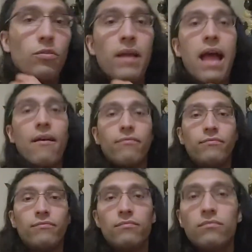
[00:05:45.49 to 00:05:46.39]
you may have,
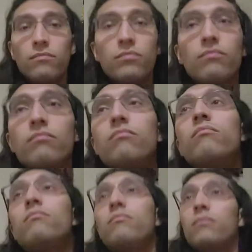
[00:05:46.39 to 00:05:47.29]

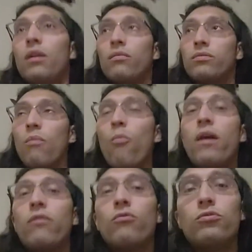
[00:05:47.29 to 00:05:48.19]
you know, some
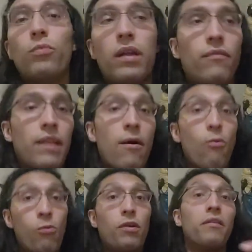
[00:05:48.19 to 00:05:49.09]
muertos or whatever that
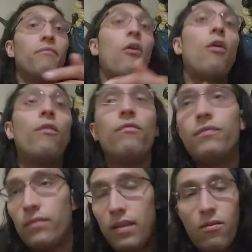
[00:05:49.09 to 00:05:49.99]
were
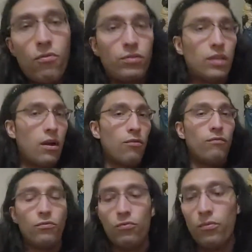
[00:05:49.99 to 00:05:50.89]
involved in Ocha or
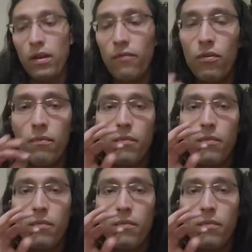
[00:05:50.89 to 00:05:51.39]
voodoo, whatever.